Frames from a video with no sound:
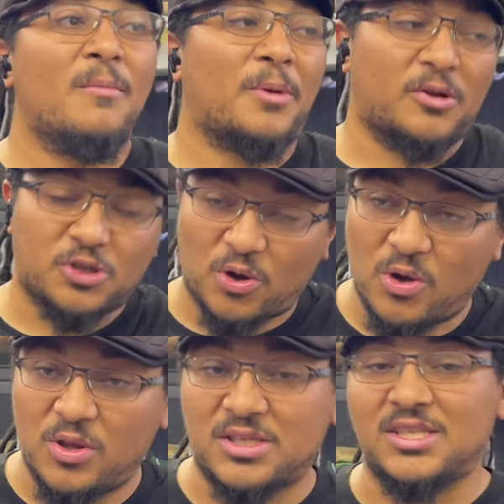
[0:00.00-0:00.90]
but I'll show
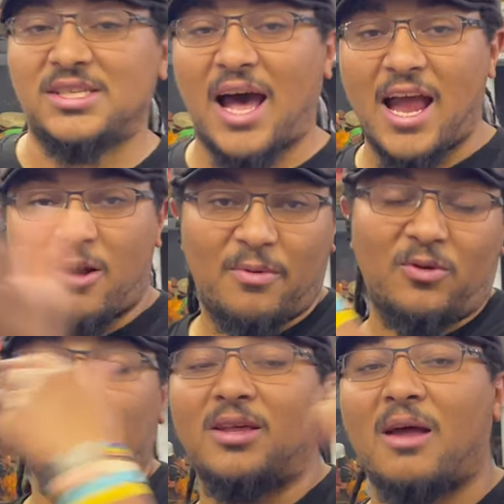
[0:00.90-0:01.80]
you this entire
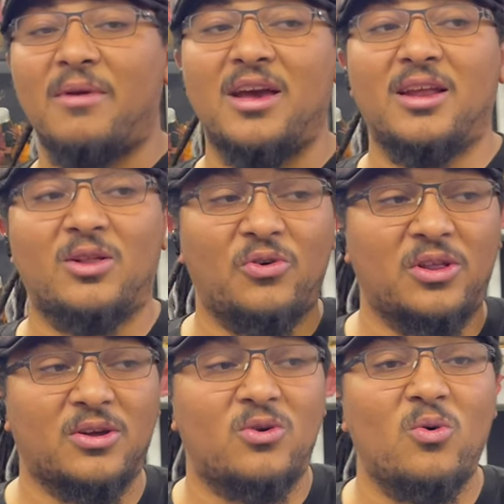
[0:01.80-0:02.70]
building that I'm in,
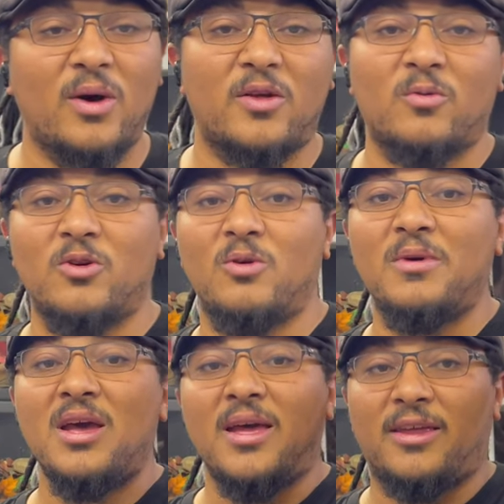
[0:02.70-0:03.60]
including the cool weather room,
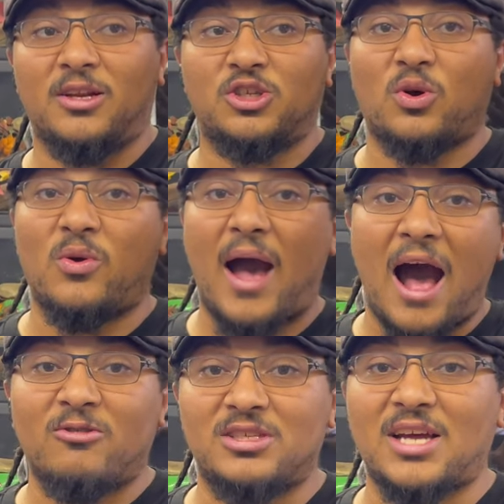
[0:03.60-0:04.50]
then you show you
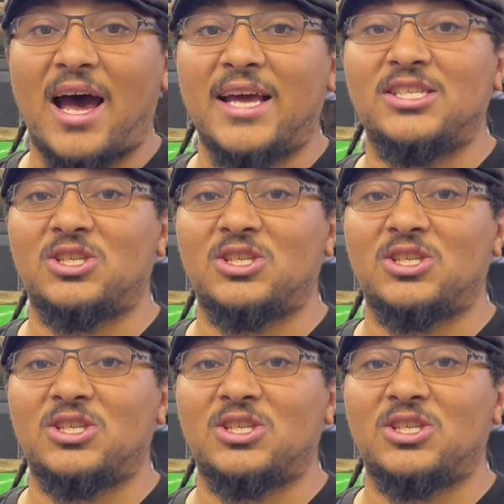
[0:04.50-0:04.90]
outside.